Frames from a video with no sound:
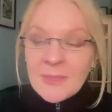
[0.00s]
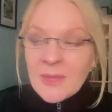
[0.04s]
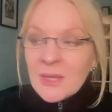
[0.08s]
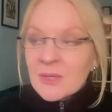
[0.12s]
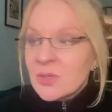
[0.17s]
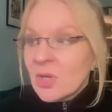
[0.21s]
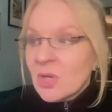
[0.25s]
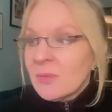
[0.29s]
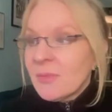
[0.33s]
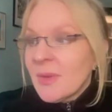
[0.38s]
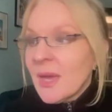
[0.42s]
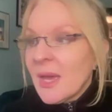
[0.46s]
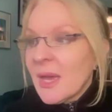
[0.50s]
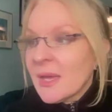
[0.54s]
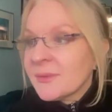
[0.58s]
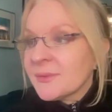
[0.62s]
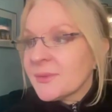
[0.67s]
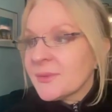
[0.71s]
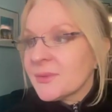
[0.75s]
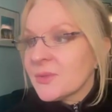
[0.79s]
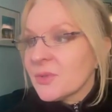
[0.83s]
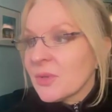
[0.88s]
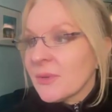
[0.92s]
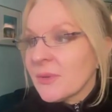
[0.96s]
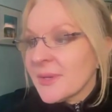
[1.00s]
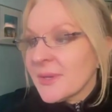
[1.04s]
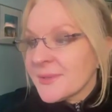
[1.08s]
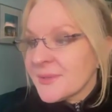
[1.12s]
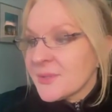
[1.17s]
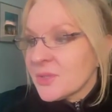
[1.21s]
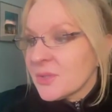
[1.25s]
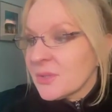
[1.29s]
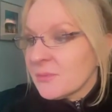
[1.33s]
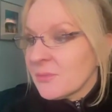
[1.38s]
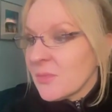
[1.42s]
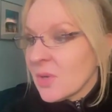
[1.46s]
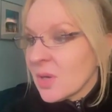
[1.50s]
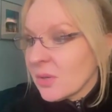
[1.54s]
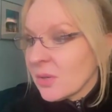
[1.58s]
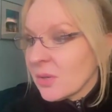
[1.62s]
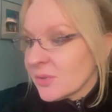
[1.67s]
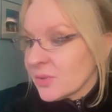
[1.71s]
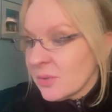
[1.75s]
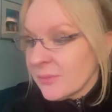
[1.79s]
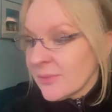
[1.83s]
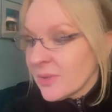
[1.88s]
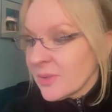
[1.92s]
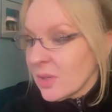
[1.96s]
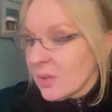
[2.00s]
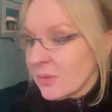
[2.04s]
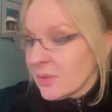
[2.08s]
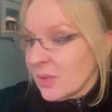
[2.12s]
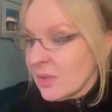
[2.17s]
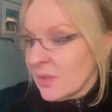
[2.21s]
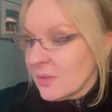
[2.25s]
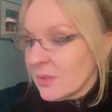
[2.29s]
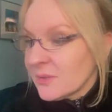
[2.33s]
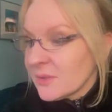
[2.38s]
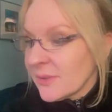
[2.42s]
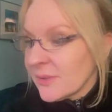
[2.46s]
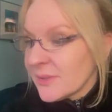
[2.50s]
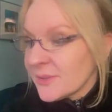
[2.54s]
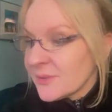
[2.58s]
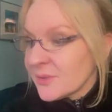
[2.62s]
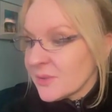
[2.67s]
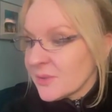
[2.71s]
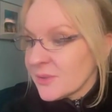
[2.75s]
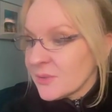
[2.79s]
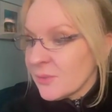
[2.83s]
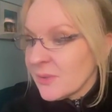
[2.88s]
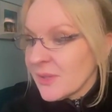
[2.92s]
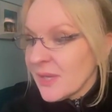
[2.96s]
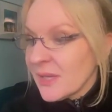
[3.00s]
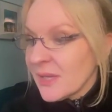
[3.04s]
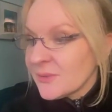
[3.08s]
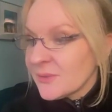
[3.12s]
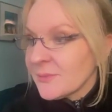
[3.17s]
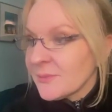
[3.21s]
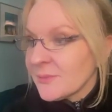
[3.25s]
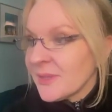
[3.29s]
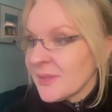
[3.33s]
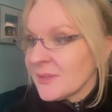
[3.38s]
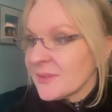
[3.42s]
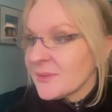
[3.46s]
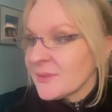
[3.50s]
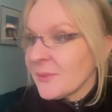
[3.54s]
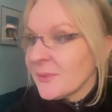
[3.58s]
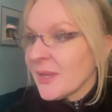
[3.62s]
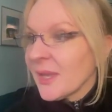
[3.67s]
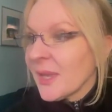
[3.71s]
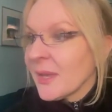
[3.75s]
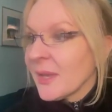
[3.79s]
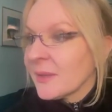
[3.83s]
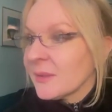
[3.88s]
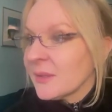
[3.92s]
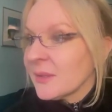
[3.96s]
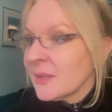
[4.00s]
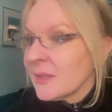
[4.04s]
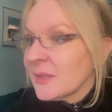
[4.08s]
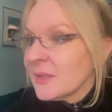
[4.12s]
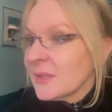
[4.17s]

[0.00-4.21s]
So I hope that answers your question, Margaret. Oh my God, I've got loads of questions. We'll get to as many as we can.